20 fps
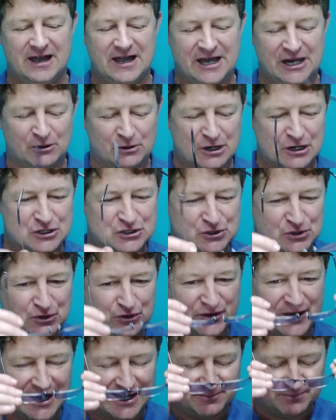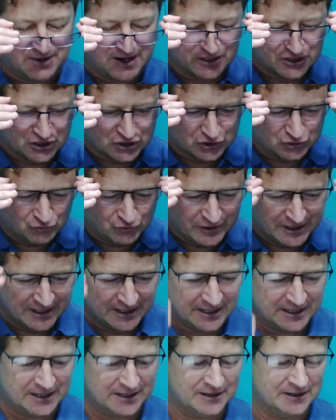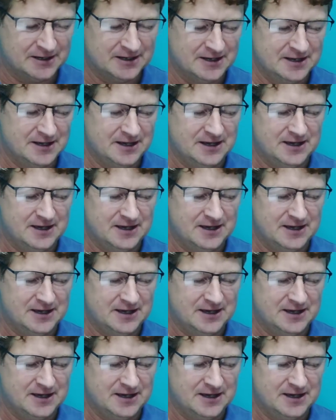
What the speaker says: And I want to do that by just reading